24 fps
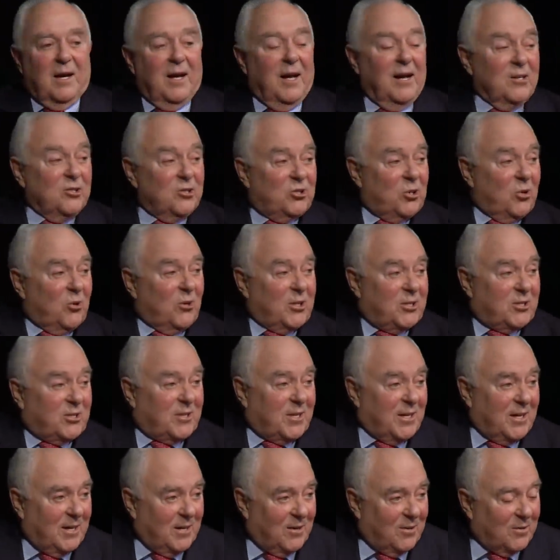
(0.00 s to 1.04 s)
And
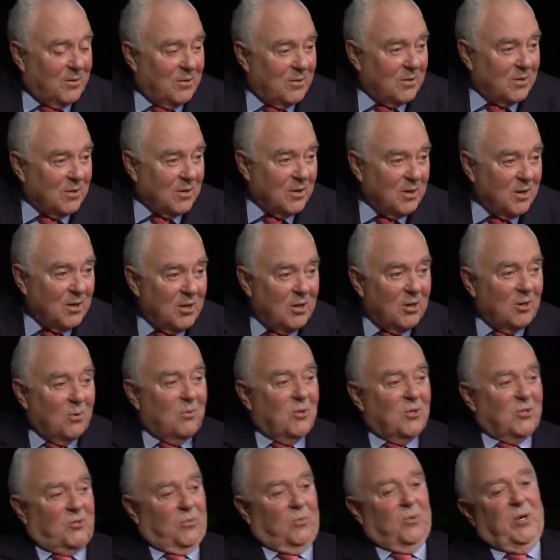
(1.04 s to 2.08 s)
Georgetown
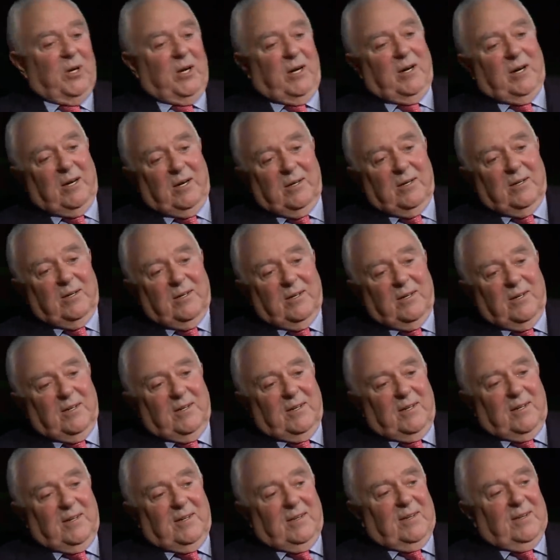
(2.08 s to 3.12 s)
was where
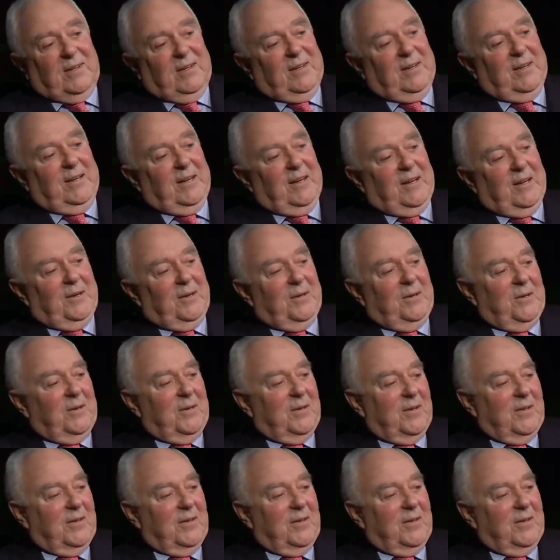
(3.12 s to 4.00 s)
uh,